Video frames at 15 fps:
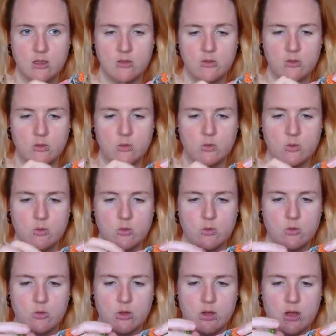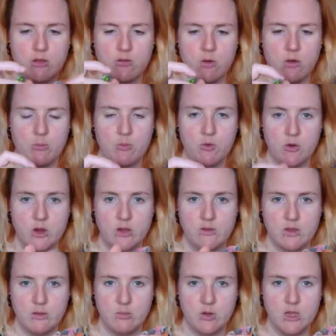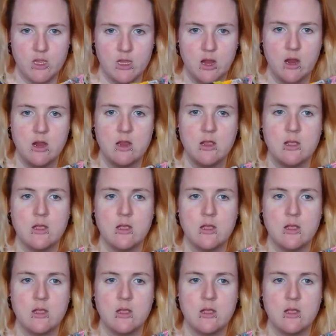So I've got a progress keeper here